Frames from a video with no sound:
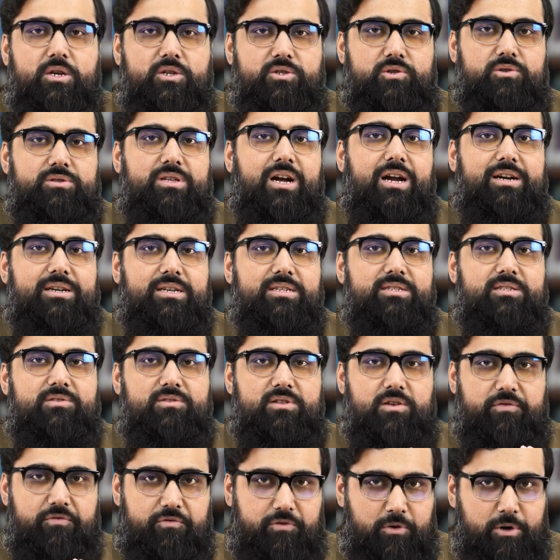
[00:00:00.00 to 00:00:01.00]
So that is
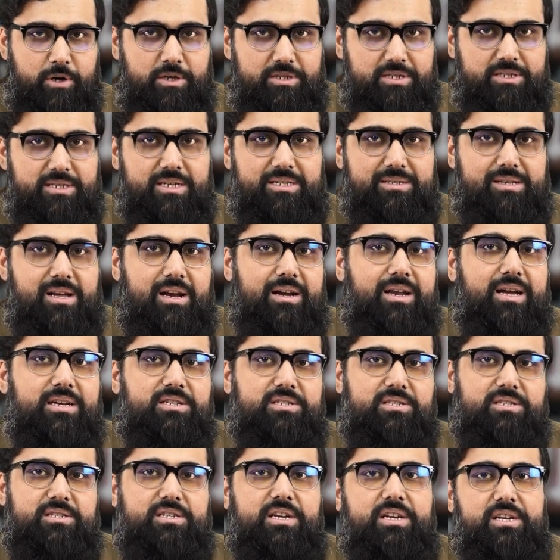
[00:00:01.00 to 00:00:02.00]
the first thing that
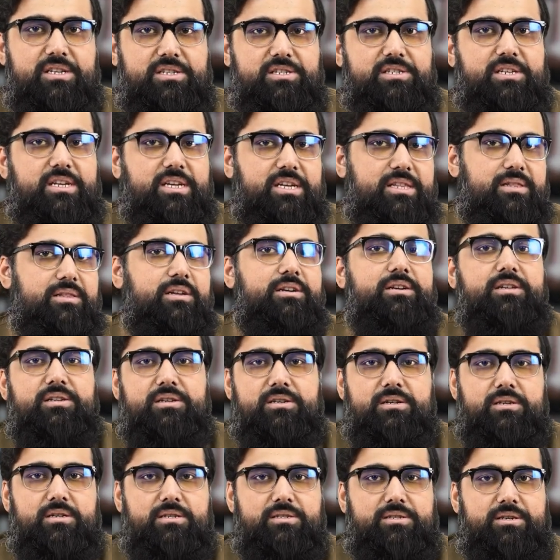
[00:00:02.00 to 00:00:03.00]
has changed in the
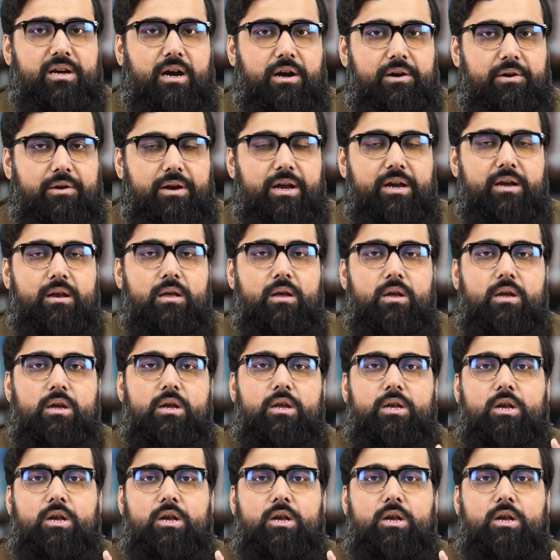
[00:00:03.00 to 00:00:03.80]
digital SAT, right?